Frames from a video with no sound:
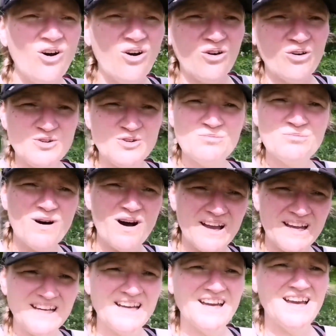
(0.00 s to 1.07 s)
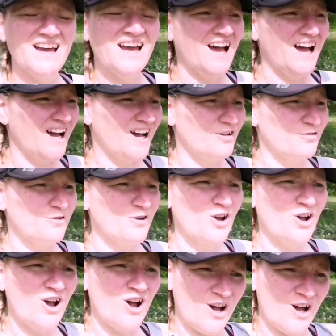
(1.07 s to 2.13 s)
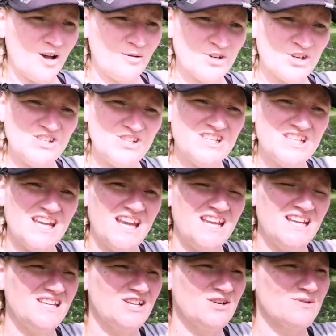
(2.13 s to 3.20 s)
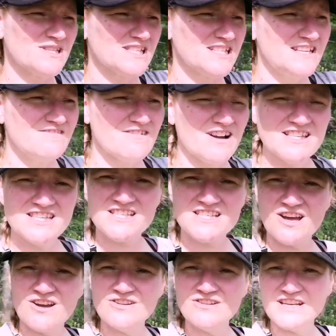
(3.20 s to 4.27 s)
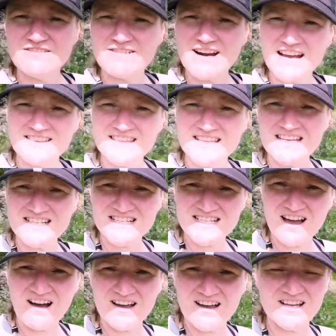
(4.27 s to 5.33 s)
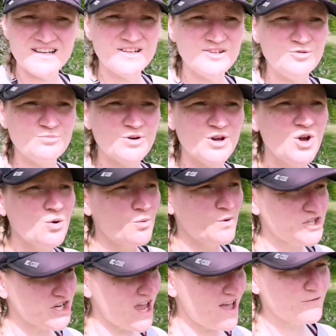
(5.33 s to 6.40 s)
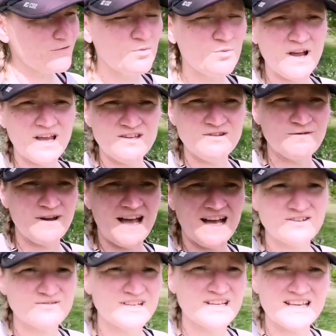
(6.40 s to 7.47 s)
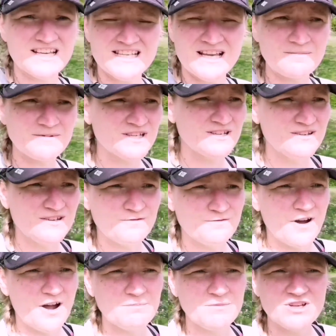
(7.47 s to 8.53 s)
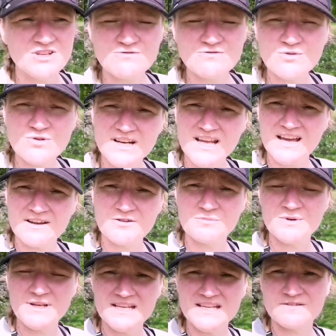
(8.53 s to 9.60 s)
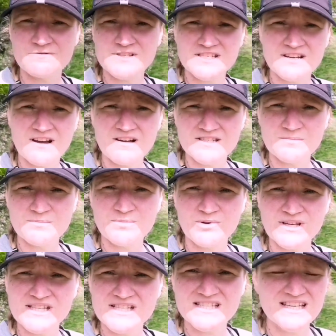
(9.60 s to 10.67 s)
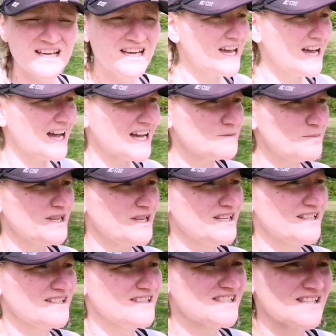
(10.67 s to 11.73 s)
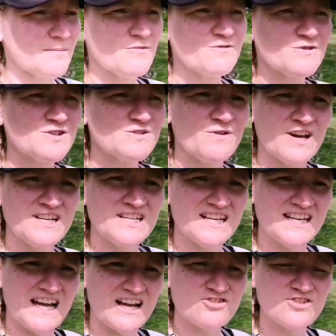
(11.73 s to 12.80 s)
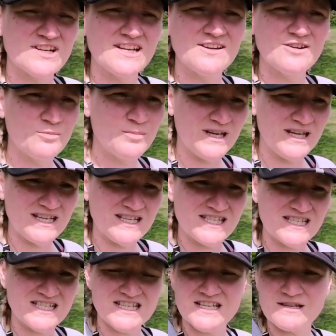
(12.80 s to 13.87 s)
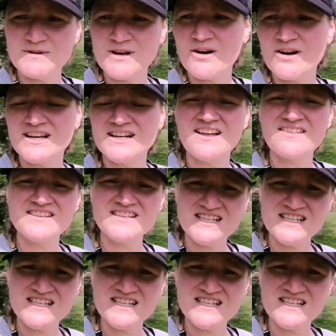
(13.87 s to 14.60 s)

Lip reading: or you might have continuously run slowly around the entire loop. Whichever way you've handled it, that's absolutely fine, because you're all going to have completely different starting points. As beginners, some of us find it naturally a little bit easier to keep going, and others